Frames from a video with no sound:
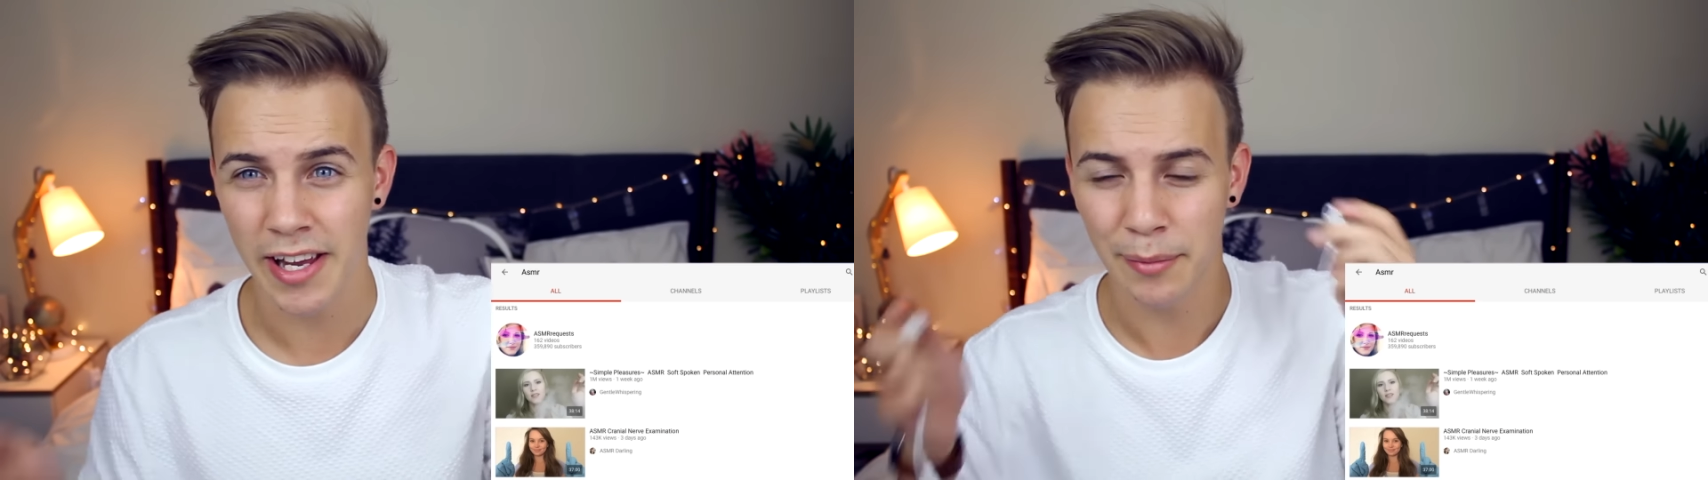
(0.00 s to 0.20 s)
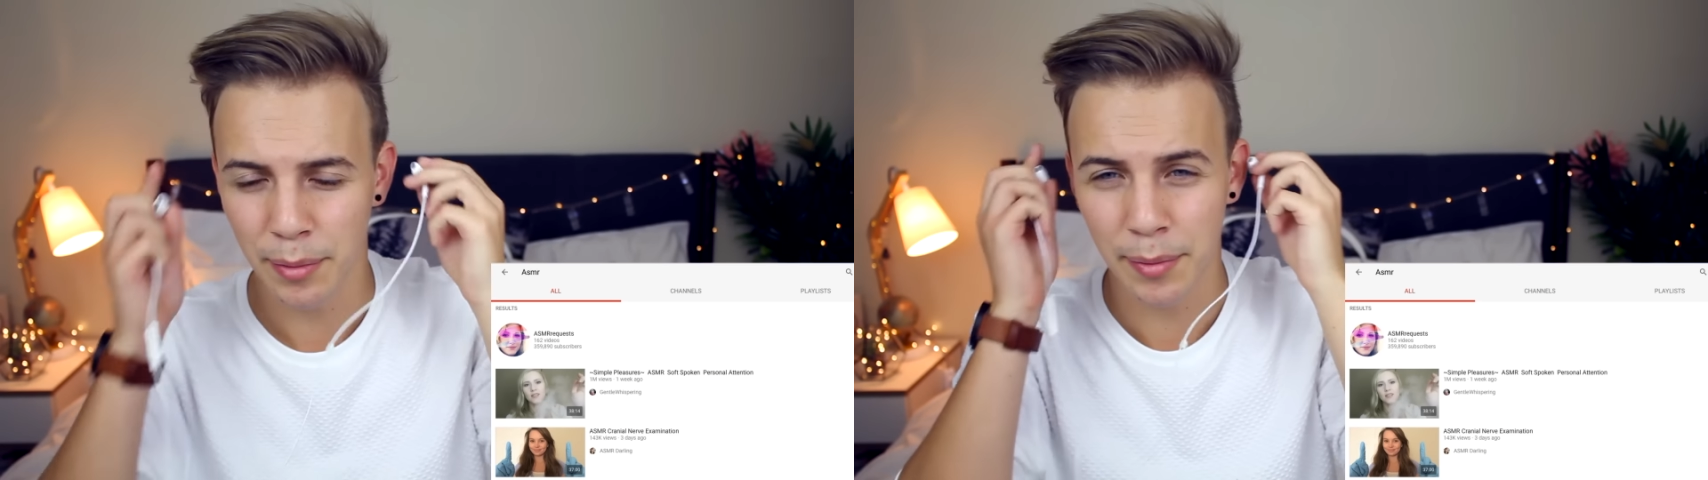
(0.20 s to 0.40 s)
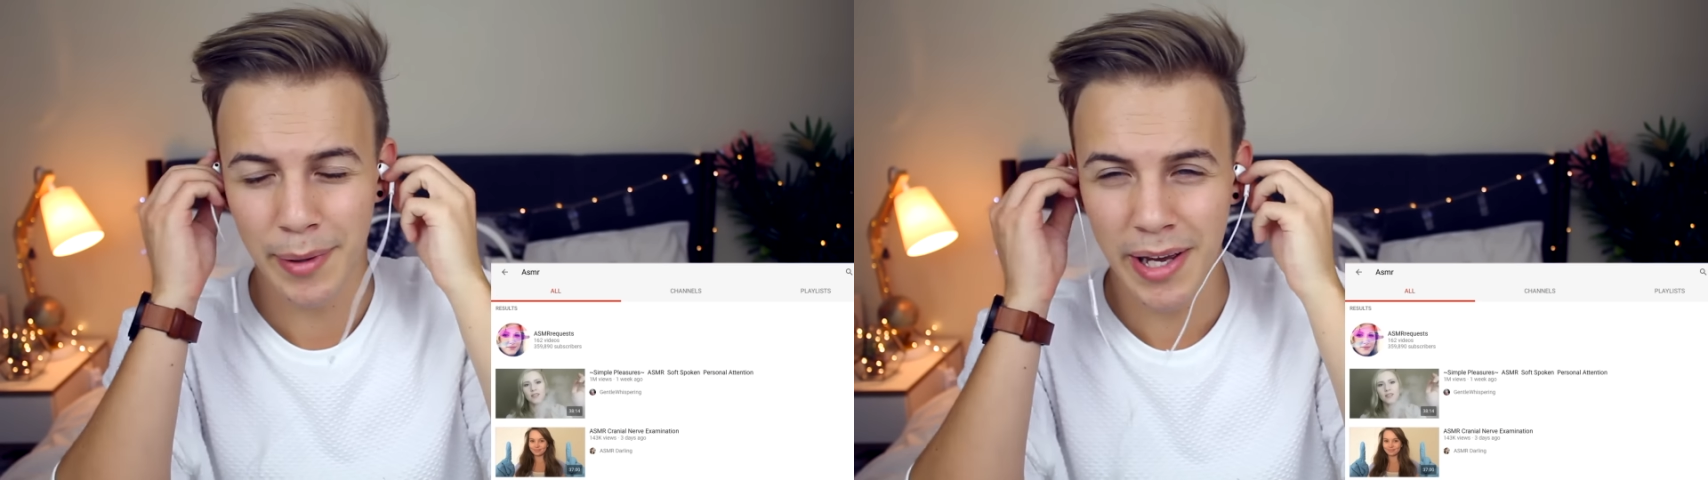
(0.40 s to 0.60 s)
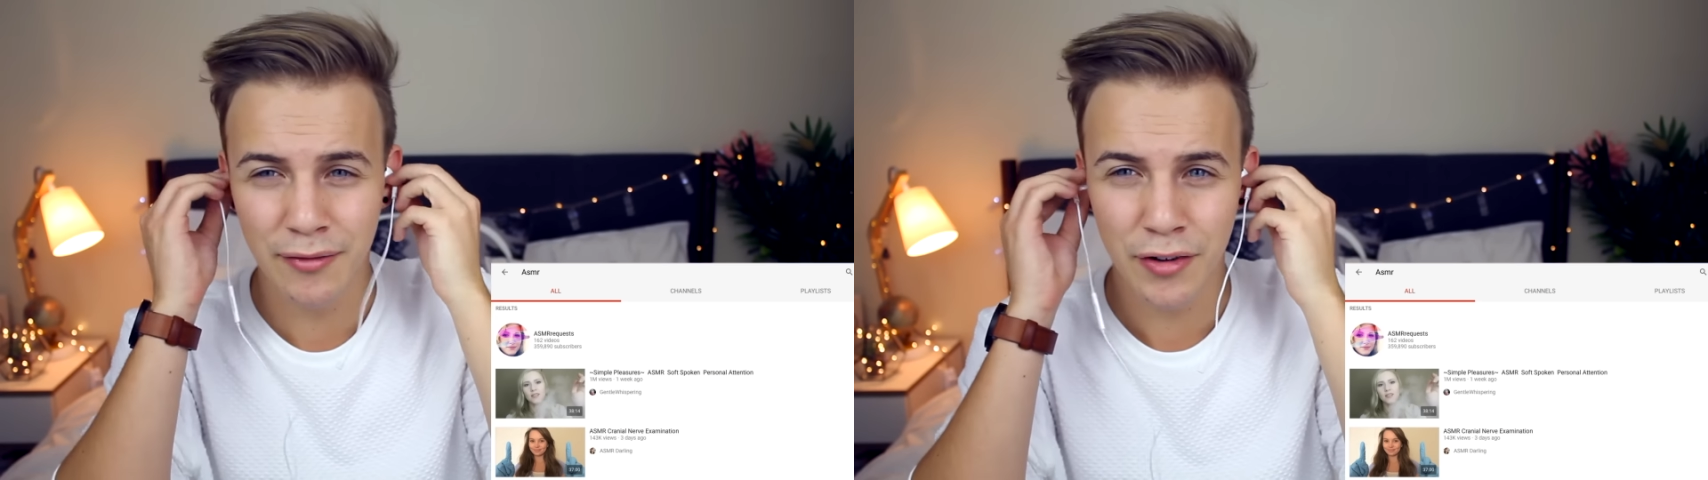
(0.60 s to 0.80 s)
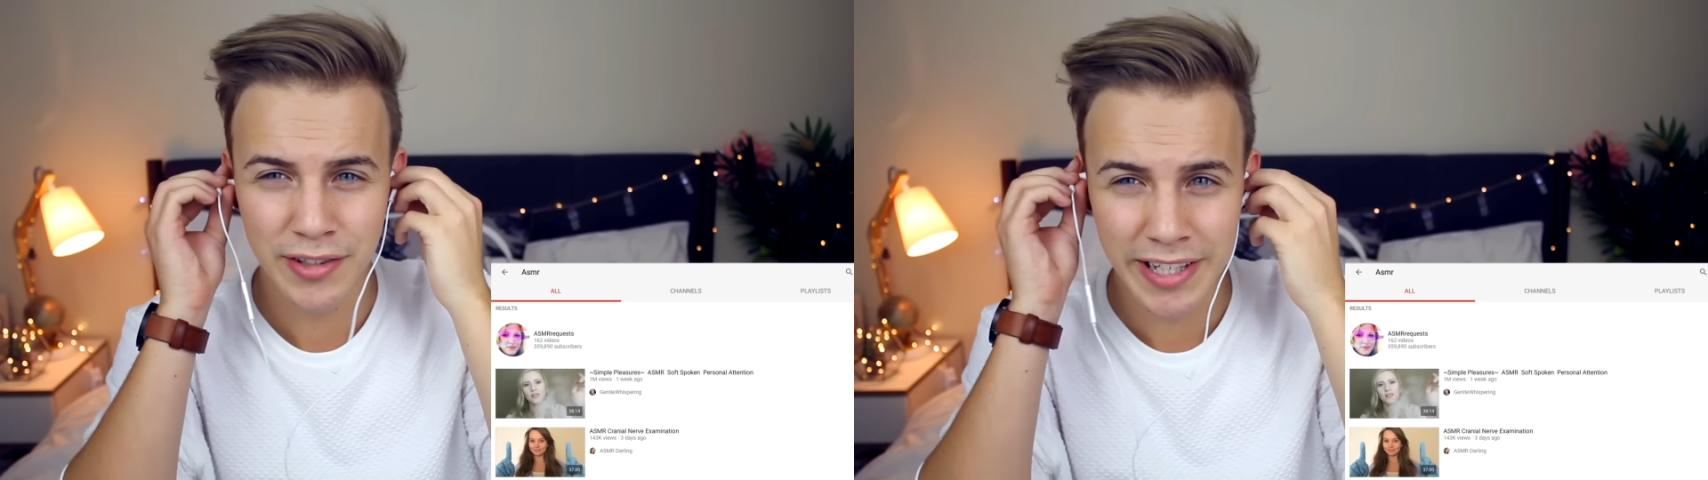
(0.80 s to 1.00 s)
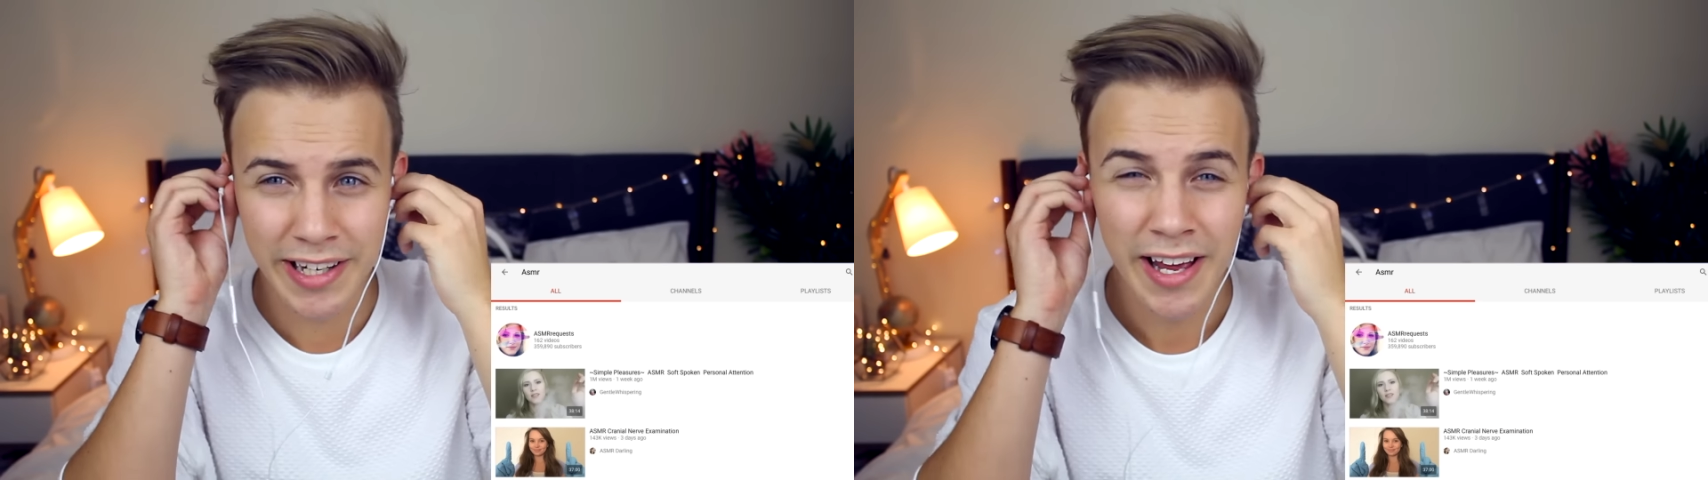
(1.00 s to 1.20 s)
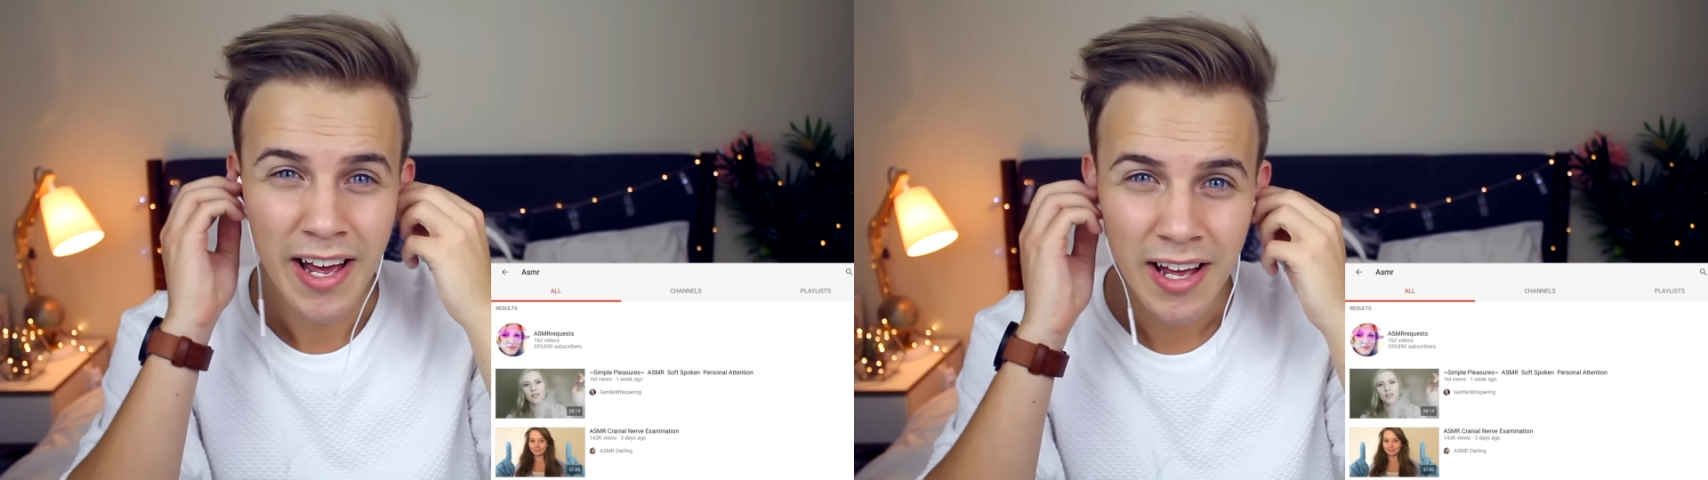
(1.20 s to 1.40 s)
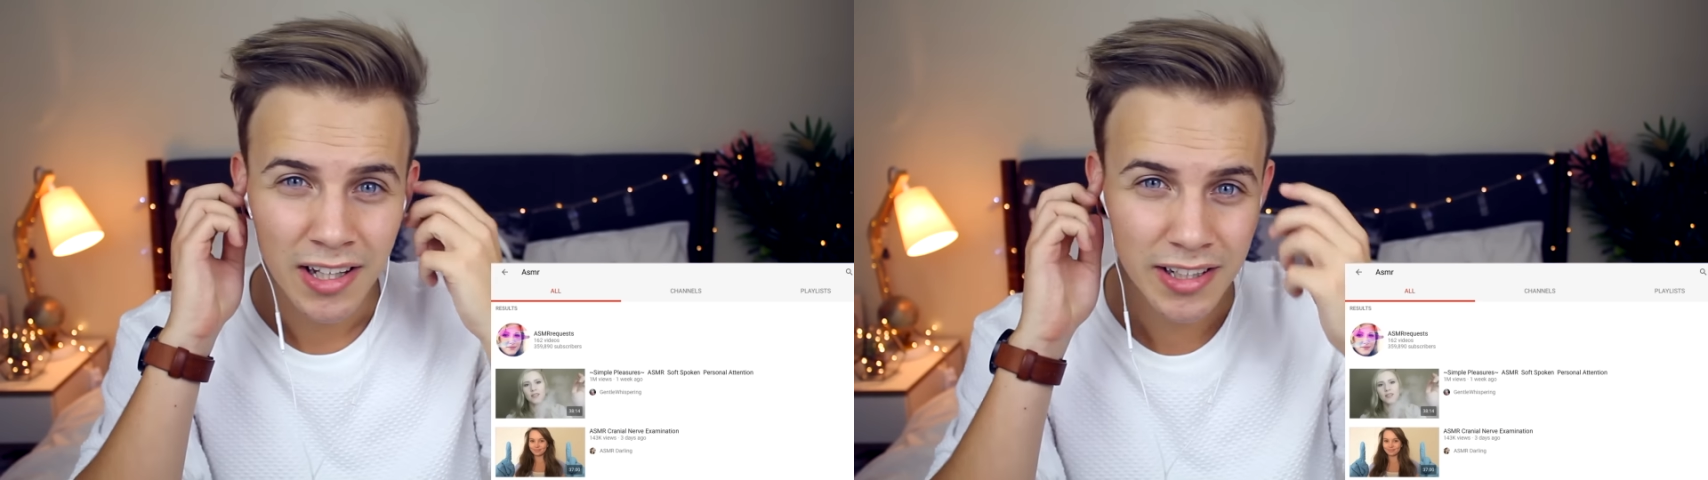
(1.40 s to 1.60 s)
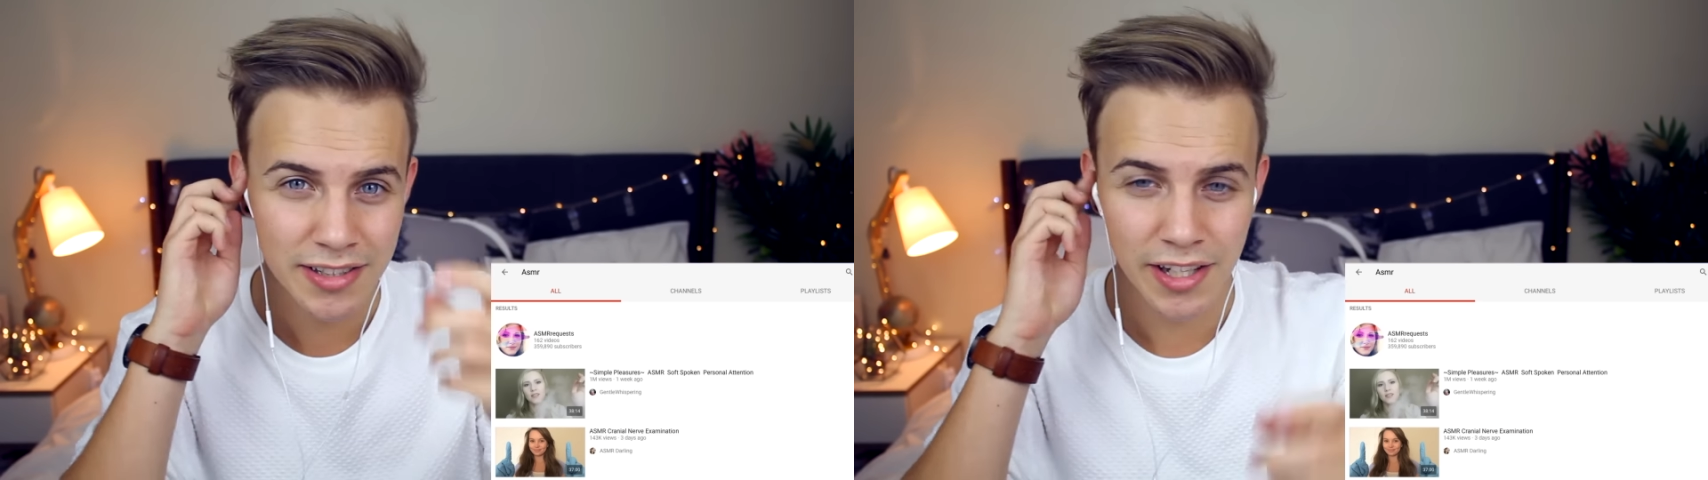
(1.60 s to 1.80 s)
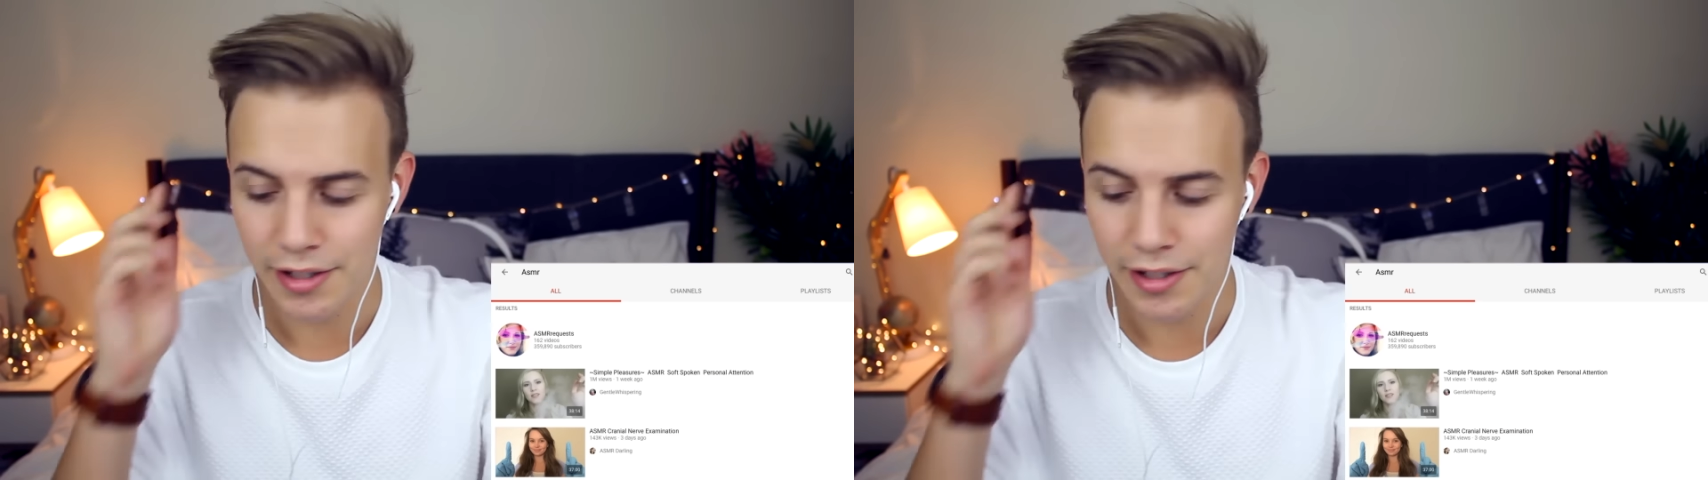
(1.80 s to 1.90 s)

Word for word: I'm gonna put my headphones in. Let's get